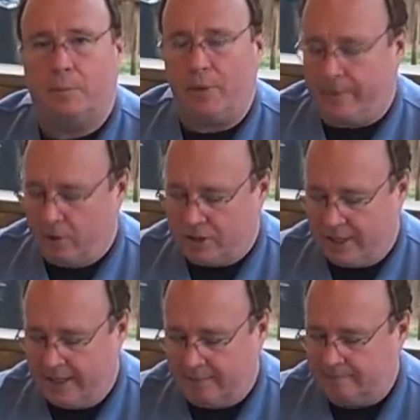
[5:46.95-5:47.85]
Pre-burn
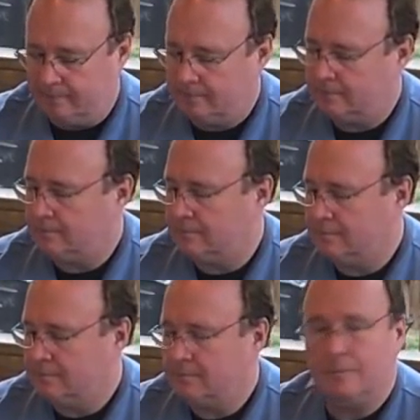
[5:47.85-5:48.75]
time,
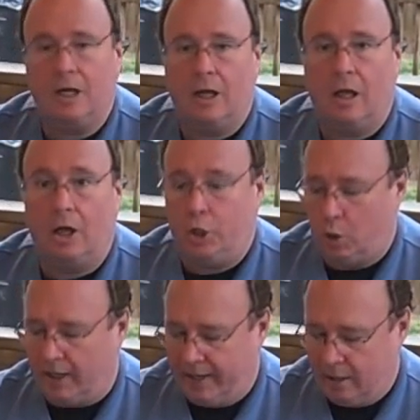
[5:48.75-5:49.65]
new
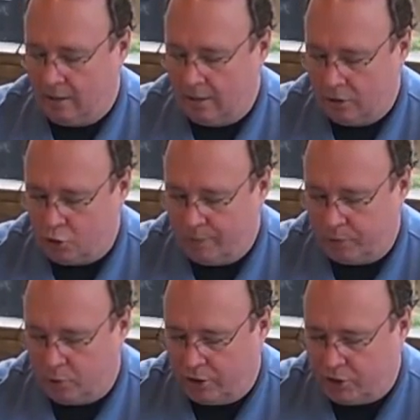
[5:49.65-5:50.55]
lighter,
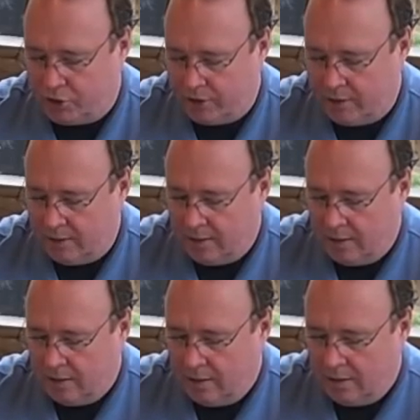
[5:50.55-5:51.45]
triple torch.
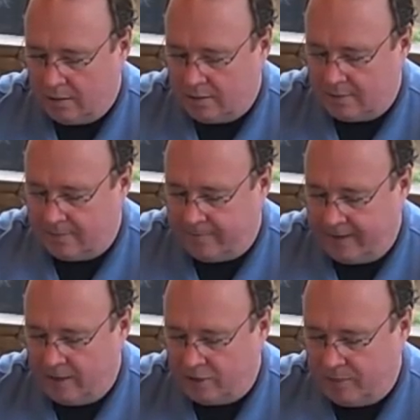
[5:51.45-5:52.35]
Let's
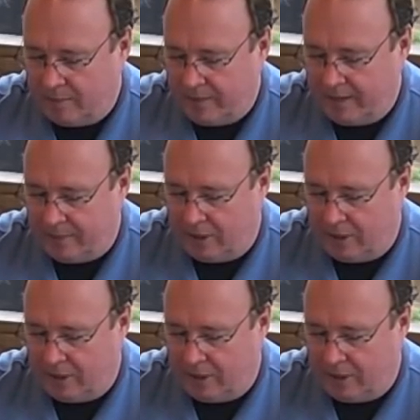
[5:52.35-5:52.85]
fire this puppy up.